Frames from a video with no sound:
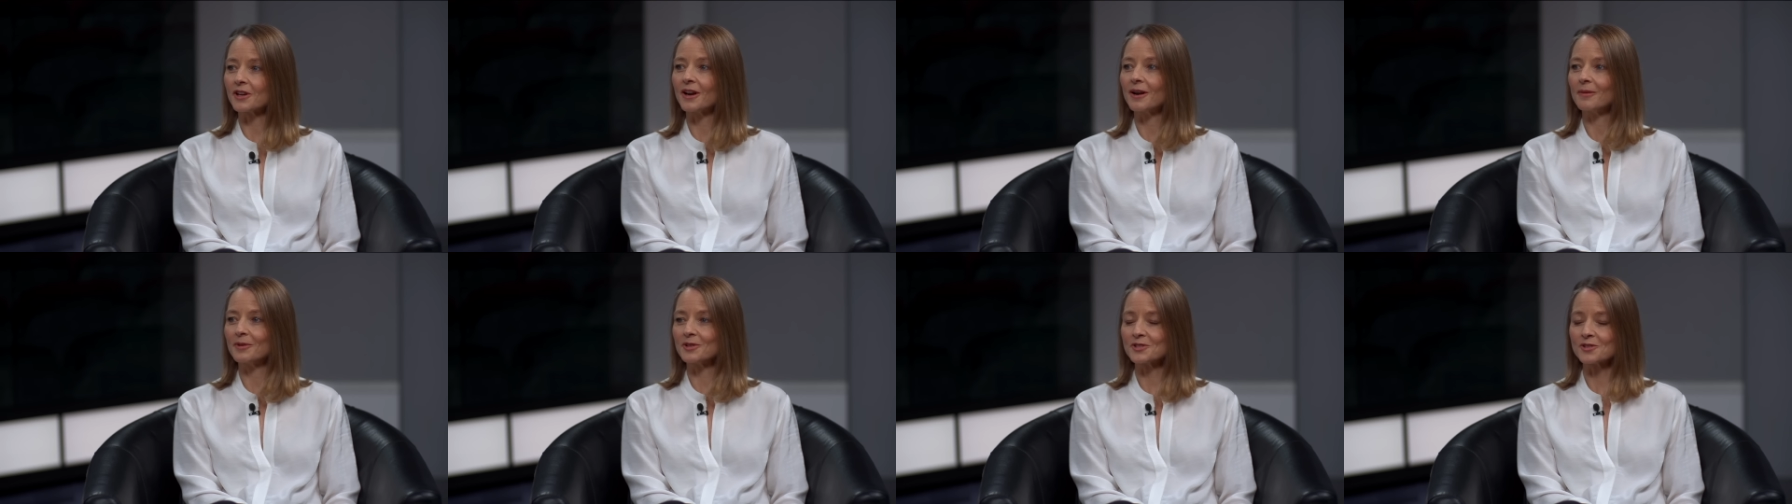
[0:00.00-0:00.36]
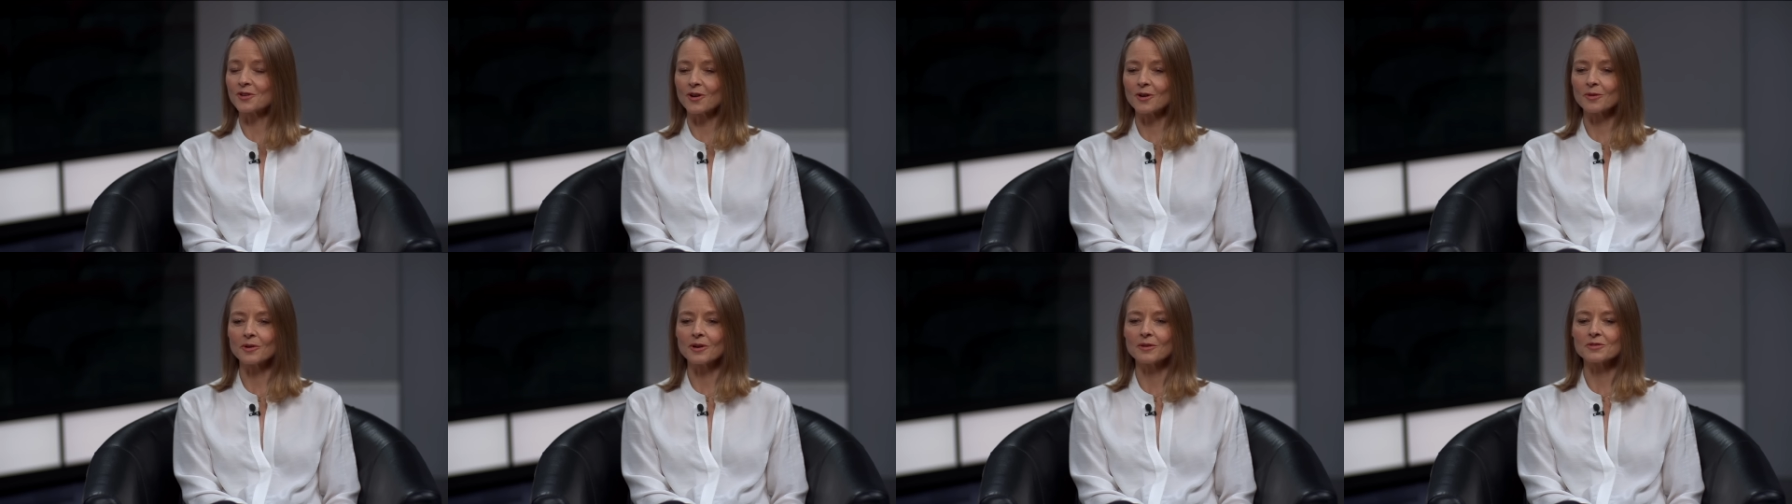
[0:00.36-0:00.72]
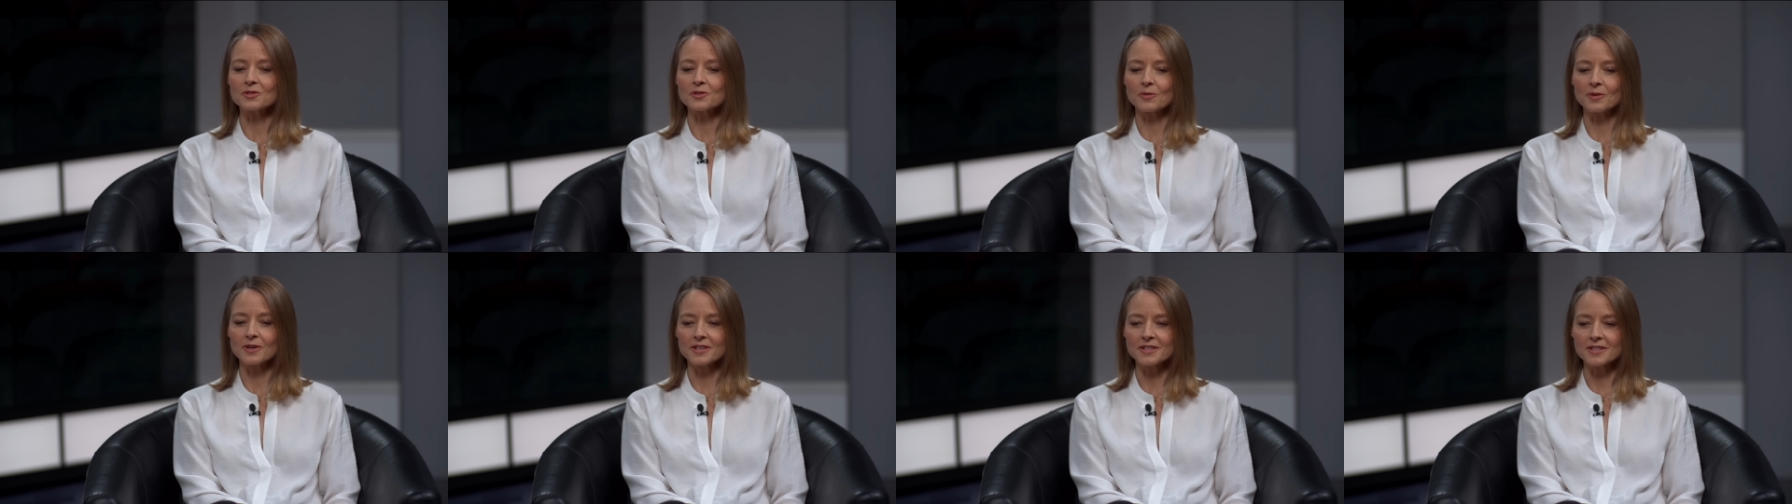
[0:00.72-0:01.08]
time. I started when I was
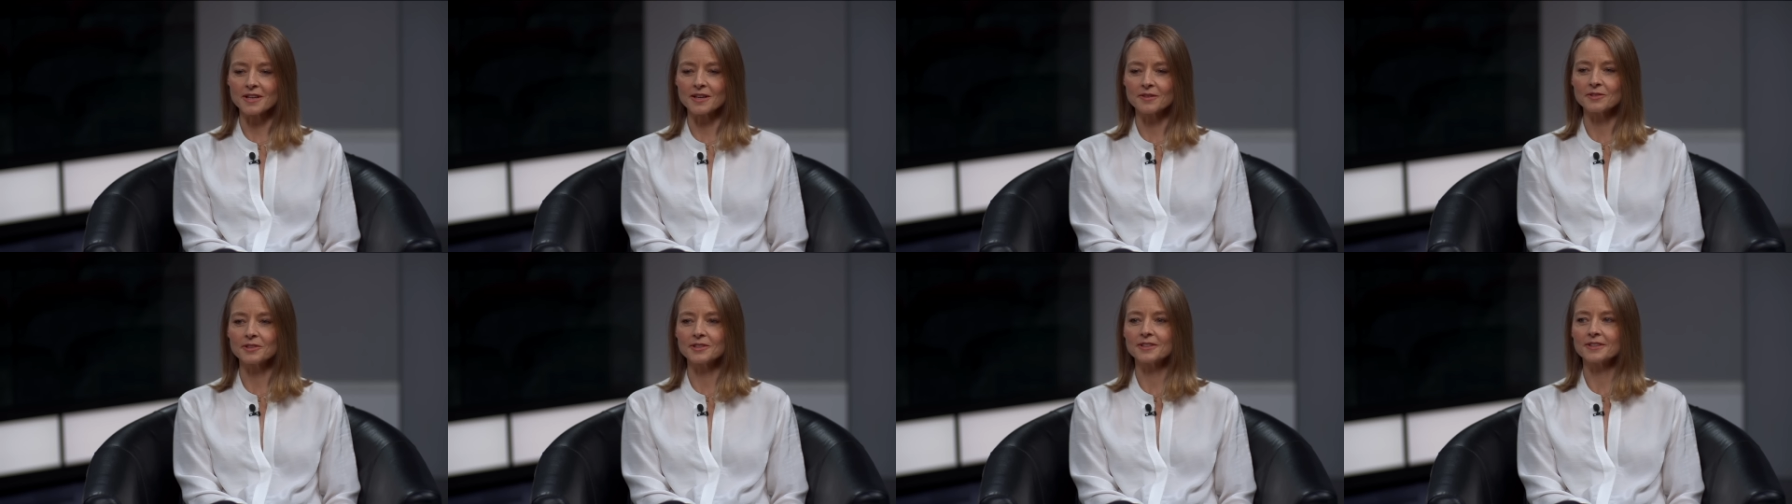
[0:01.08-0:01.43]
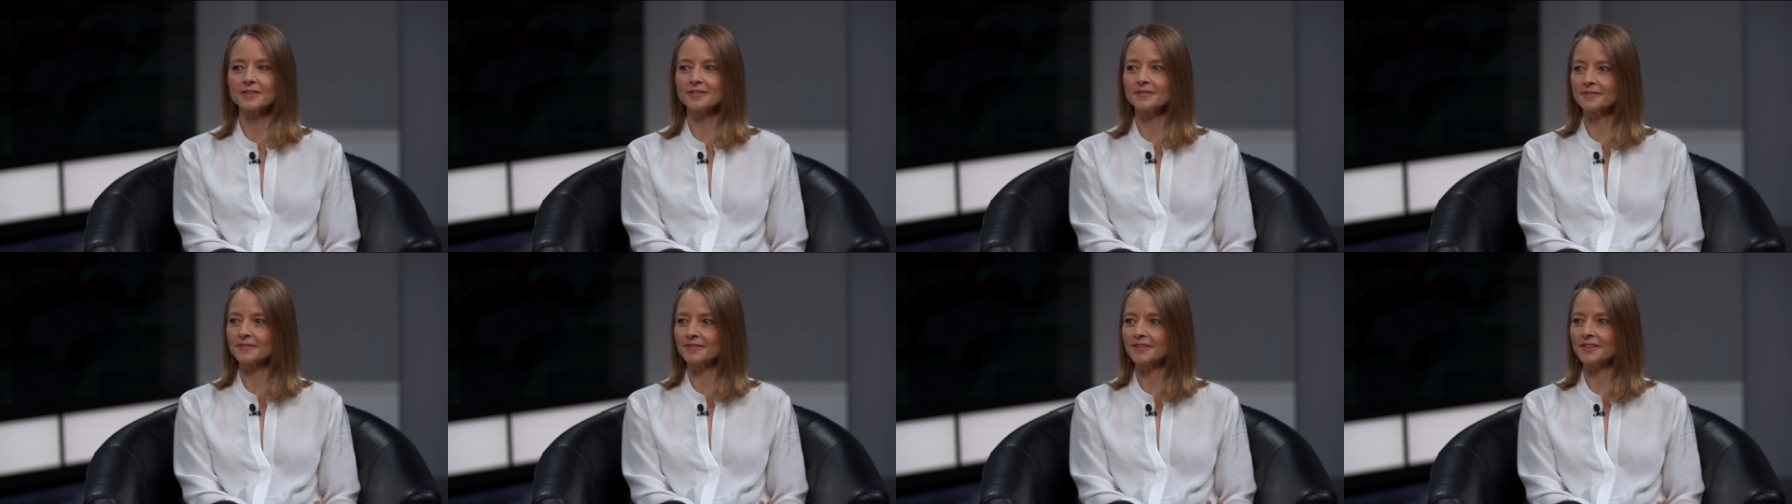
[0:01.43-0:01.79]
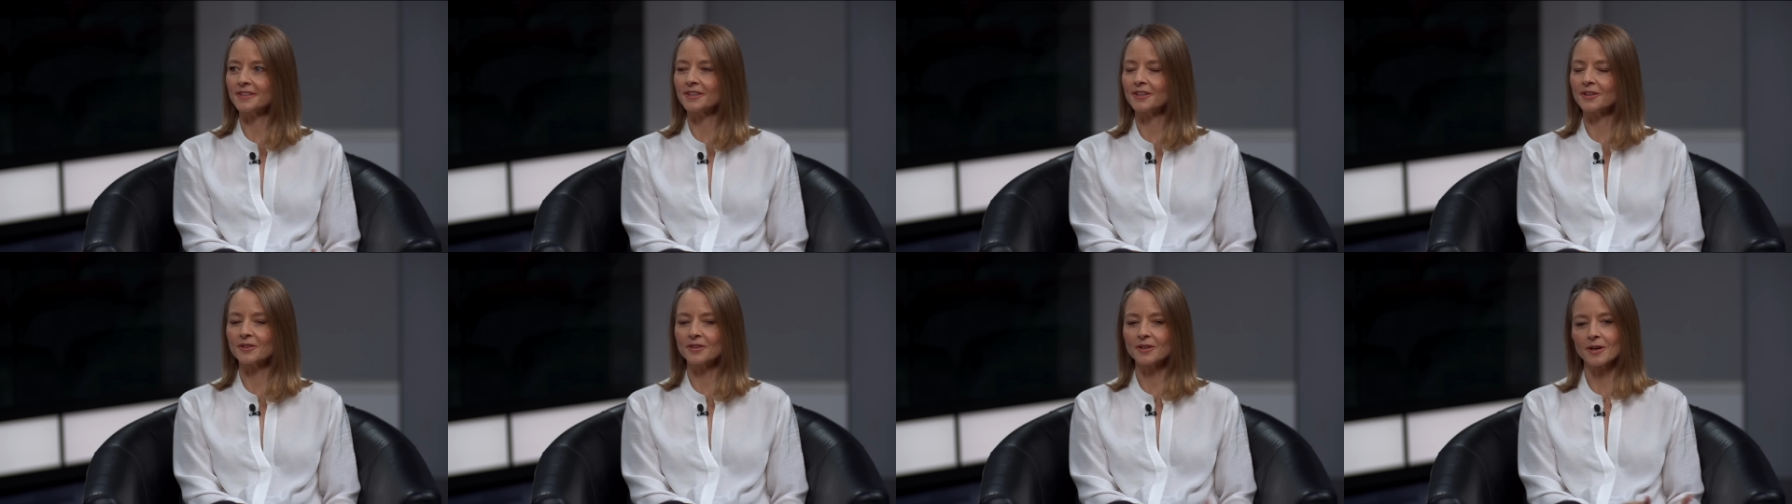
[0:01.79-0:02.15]
27, and
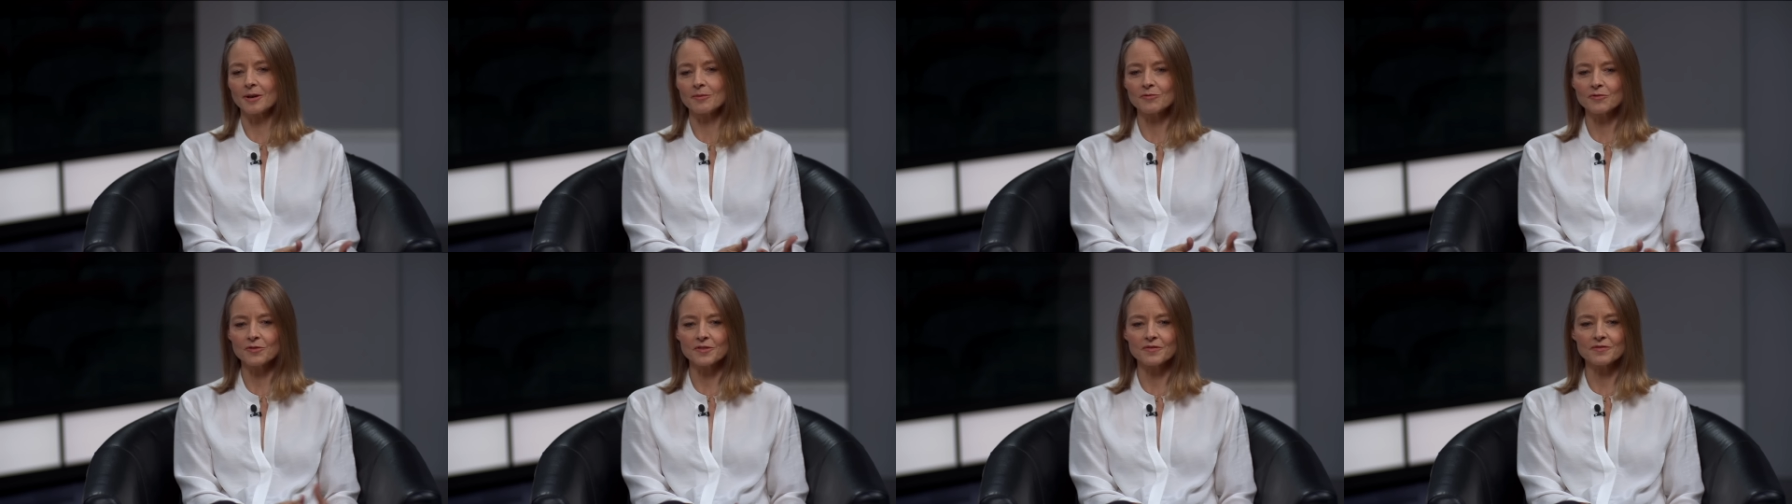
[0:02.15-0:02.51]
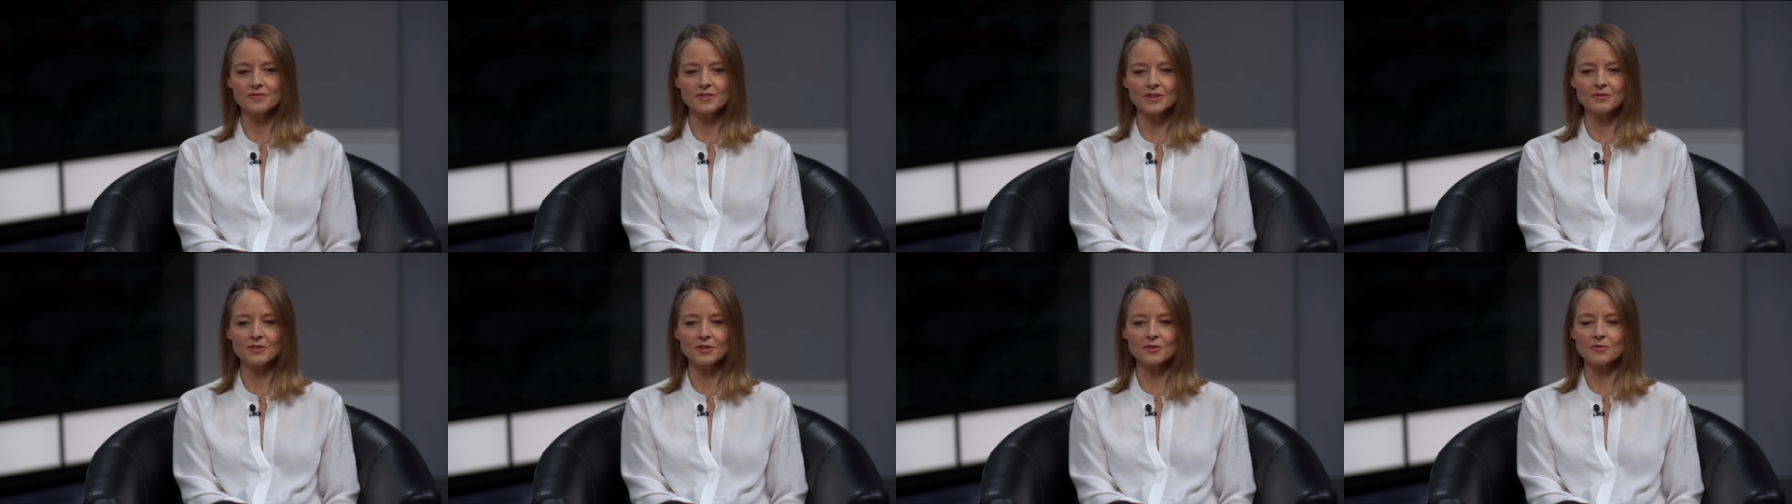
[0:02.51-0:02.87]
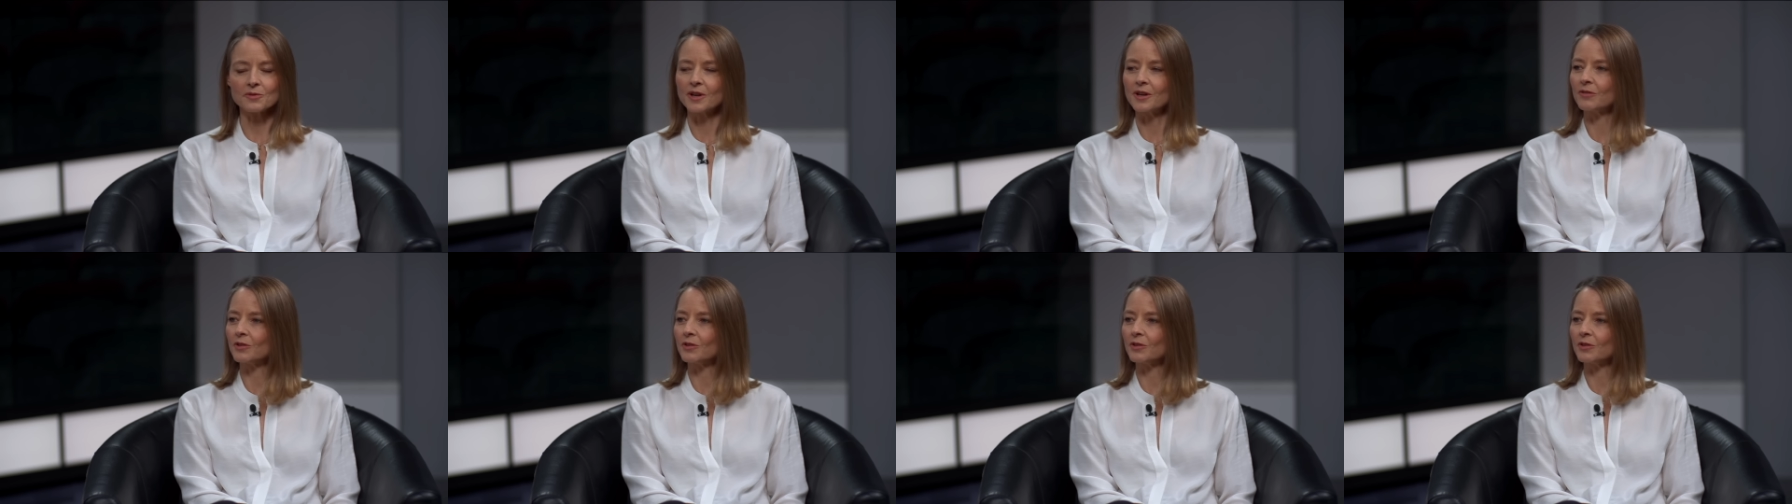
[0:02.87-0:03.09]
you know, here I'm 53.